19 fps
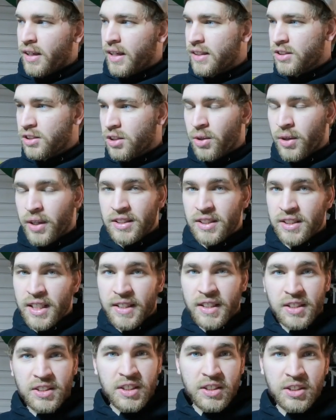And so it
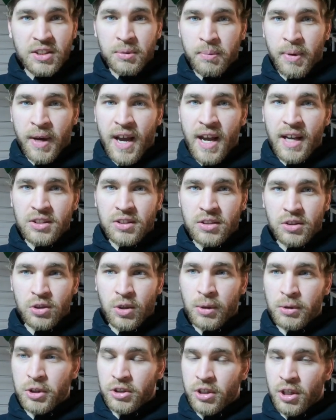said the system passed,
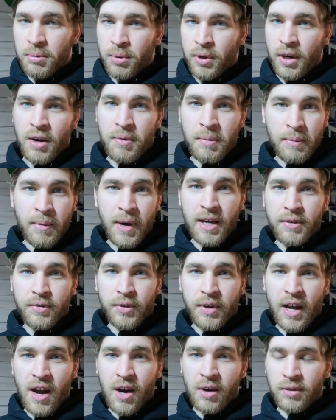so I'm just going to put it out of my mind
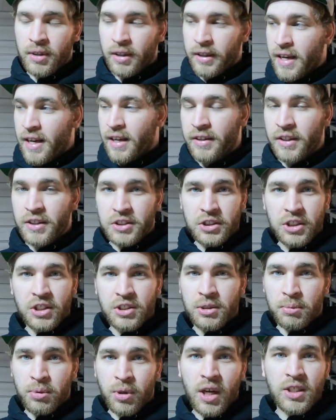for now. Again, this is
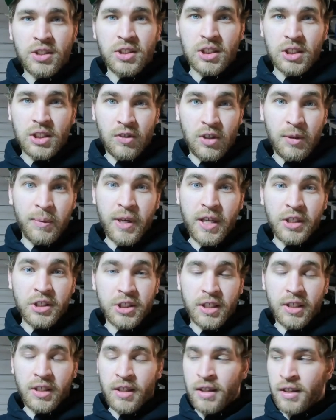just a process of
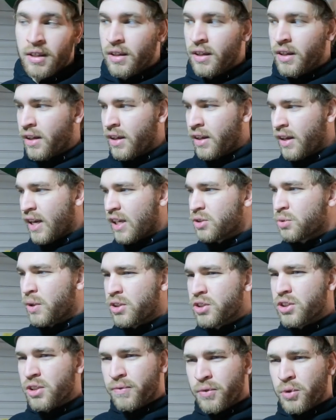elimination. As
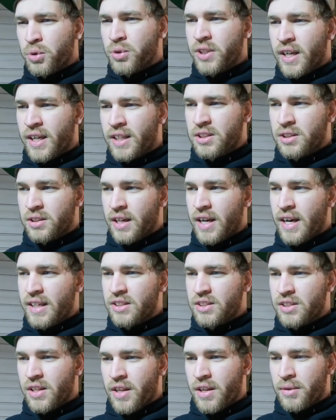well as the fuel test,
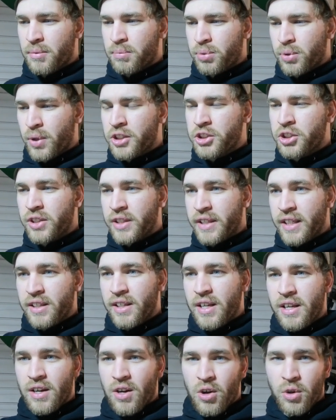guys, the pressure did
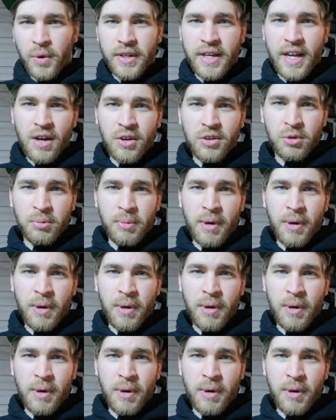get all the way down to